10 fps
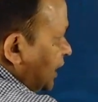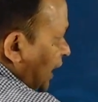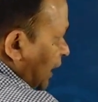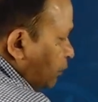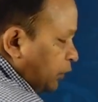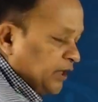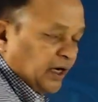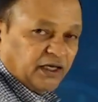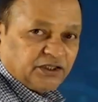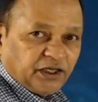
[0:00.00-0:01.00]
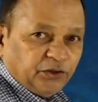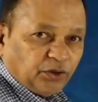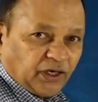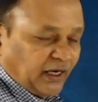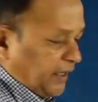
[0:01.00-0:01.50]
ammonia is a
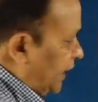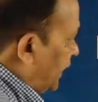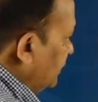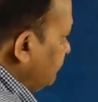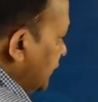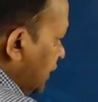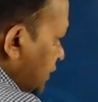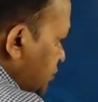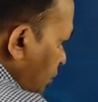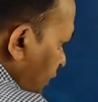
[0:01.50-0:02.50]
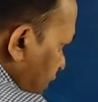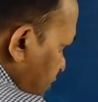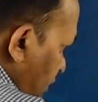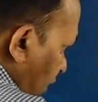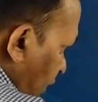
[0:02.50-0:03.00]
neutral ligand. So, its
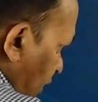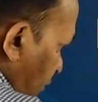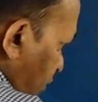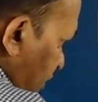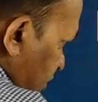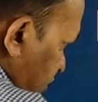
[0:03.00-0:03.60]
contribution is